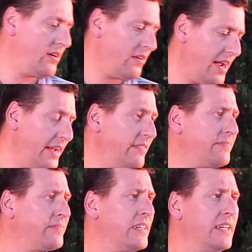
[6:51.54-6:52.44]
All right,
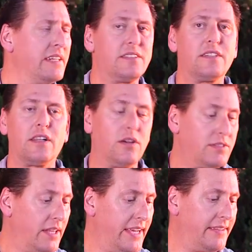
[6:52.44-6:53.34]
I'm gonna
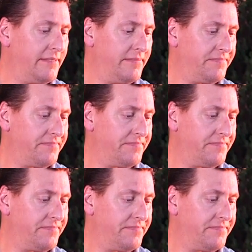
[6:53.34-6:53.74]
close the lid.